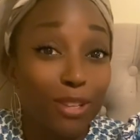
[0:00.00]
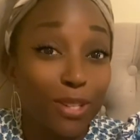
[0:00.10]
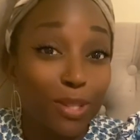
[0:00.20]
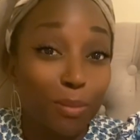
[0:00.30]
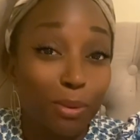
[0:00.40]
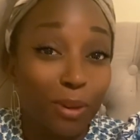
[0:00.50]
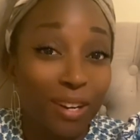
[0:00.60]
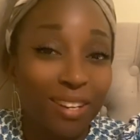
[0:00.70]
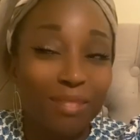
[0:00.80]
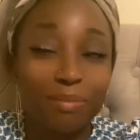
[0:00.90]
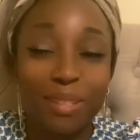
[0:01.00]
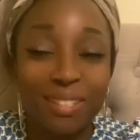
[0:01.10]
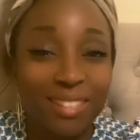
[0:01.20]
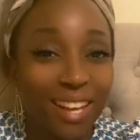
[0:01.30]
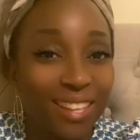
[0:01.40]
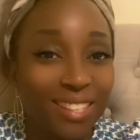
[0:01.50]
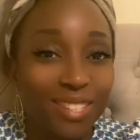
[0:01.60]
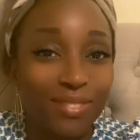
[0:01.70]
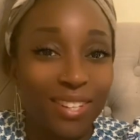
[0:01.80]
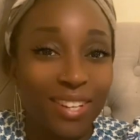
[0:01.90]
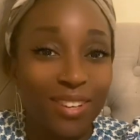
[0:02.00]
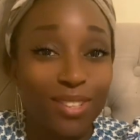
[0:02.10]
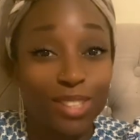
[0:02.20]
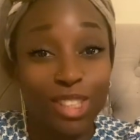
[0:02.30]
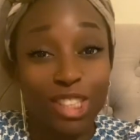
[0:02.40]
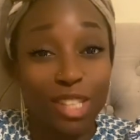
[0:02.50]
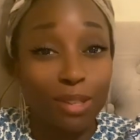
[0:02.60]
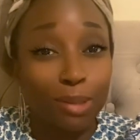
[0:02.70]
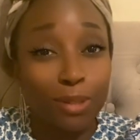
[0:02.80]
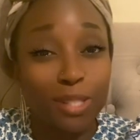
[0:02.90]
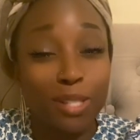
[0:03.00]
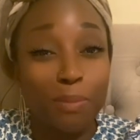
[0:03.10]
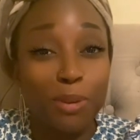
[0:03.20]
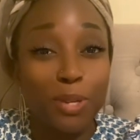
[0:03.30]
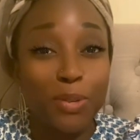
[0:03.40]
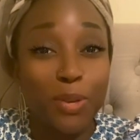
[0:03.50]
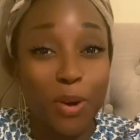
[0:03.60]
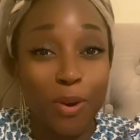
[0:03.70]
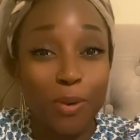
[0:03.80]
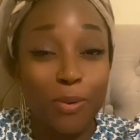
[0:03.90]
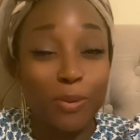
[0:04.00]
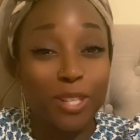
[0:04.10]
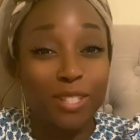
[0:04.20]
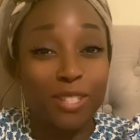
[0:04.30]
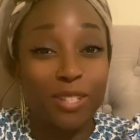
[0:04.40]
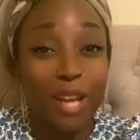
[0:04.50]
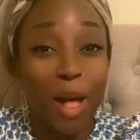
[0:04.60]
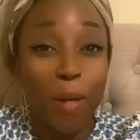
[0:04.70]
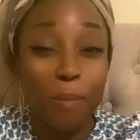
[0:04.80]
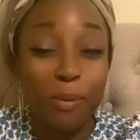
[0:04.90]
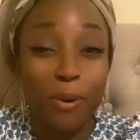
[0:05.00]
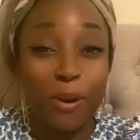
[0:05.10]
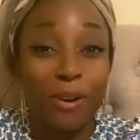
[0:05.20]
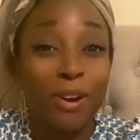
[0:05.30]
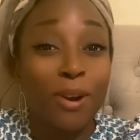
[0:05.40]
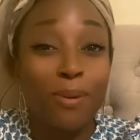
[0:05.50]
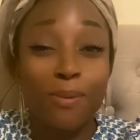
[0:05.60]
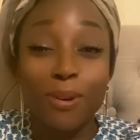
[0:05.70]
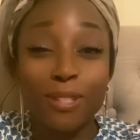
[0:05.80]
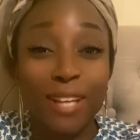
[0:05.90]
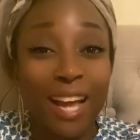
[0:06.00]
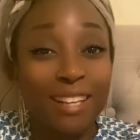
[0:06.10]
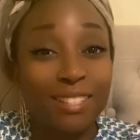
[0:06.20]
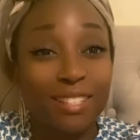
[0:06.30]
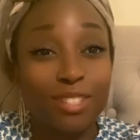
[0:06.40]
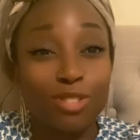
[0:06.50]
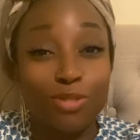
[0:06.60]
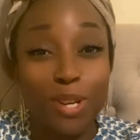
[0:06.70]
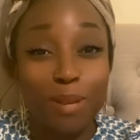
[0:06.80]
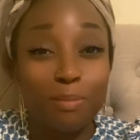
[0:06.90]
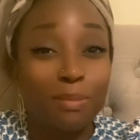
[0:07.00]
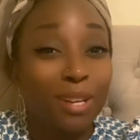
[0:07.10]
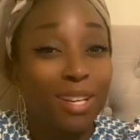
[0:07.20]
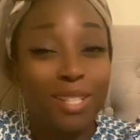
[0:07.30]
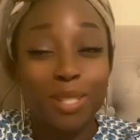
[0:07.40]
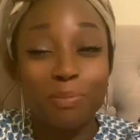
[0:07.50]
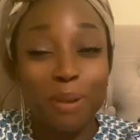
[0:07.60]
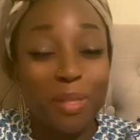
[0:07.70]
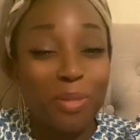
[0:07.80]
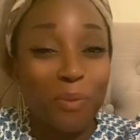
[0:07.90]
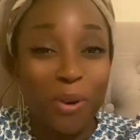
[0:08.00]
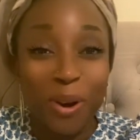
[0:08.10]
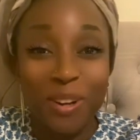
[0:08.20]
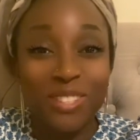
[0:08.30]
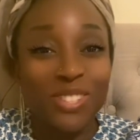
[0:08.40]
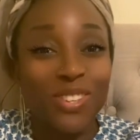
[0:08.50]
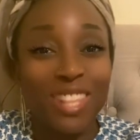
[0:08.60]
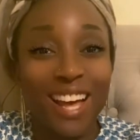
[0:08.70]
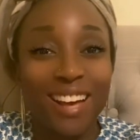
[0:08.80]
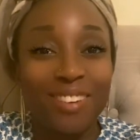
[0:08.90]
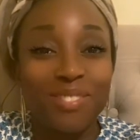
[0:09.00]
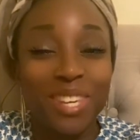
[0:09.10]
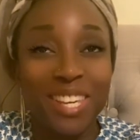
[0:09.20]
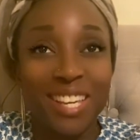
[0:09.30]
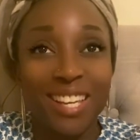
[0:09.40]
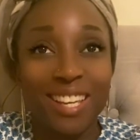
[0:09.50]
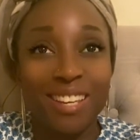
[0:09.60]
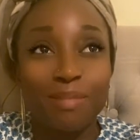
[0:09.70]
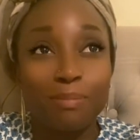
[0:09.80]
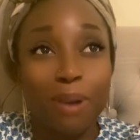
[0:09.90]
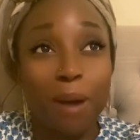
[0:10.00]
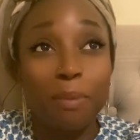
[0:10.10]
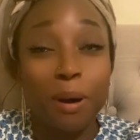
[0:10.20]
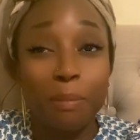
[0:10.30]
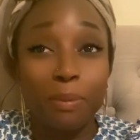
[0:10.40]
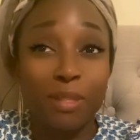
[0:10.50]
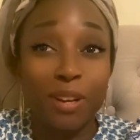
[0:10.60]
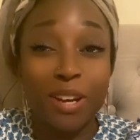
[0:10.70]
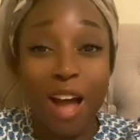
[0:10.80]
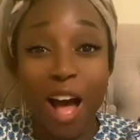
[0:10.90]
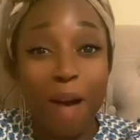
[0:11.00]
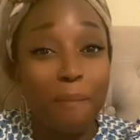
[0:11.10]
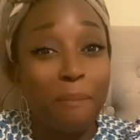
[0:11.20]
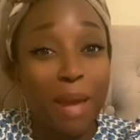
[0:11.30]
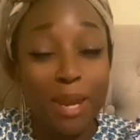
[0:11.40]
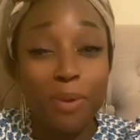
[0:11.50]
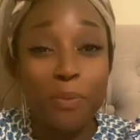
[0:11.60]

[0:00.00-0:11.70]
your support. Please like this video, share it with someone you know who this could help or who also has this stream. Spread the word so that we can prop up. There are not many